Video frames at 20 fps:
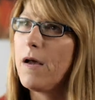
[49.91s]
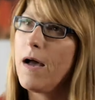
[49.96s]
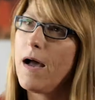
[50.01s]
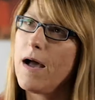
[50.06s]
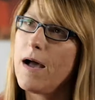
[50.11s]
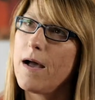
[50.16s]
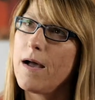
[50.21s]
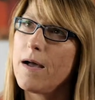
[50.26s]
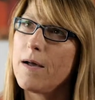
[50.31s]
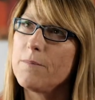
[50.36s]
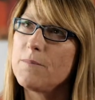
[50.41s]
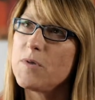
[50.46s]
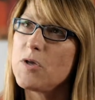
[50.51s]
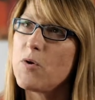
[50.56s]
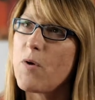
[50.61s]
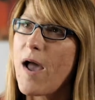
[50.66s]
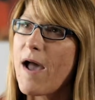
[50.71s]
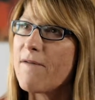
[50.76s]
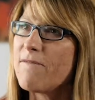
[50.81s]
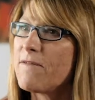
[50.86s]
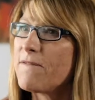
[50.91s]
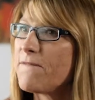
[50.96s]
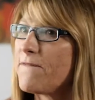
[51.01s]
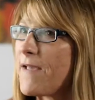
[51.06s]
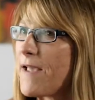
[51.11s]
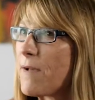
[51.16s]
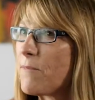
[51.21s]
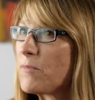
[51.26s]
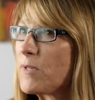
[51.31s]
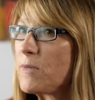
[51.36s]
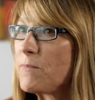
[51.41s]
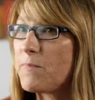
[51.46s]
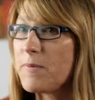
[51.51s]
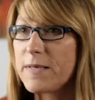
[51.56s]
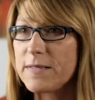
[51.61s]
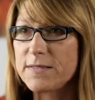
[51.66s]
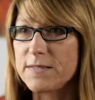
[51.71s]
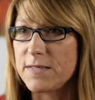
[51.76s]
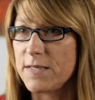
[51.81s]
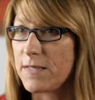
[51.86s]
Um, you have a family
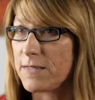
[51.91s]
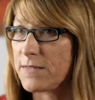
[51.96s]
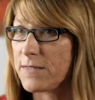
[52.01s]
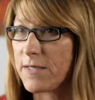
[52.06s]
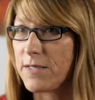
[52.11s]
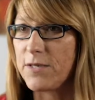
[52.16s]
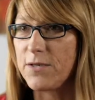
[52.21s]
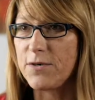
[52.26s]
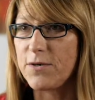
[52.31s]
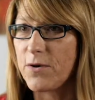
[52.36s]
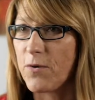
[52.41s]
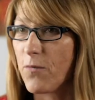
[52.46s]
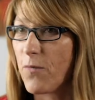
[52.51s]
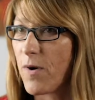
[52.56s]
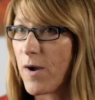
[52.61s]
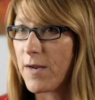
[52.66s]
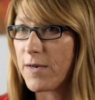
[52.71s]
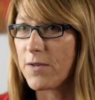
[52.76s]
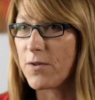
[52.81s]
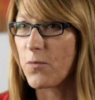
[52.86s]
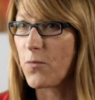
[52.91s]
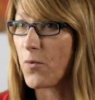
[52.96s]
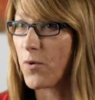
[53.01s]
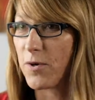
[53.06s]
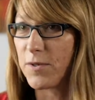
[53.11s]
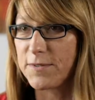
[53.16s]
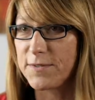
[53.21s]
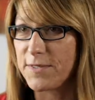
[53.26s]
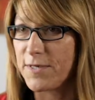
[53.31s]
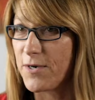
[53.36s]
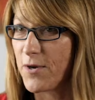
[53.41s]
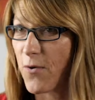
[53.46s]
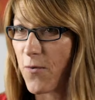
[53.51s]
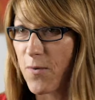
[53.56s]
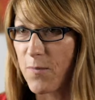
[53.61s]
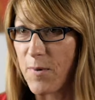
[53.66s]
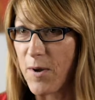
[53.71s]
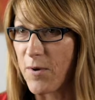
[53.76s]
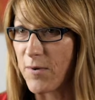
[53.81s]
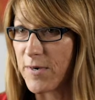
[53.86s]
business that you don't want the world to know
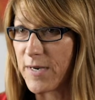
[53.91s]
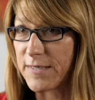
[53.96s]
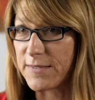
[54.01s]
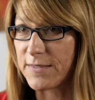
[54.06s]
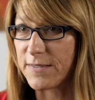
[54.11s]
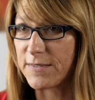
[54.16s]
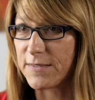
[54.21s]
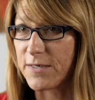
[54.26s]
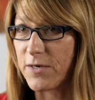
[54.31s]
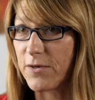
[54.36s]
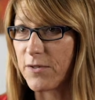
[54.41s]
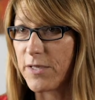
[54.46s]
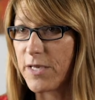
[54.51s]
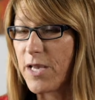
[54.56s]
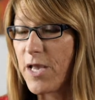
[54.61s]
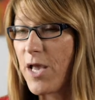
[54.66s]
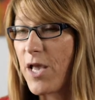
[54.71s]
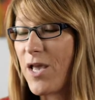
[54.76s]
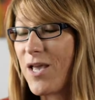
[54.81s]
about necessarily.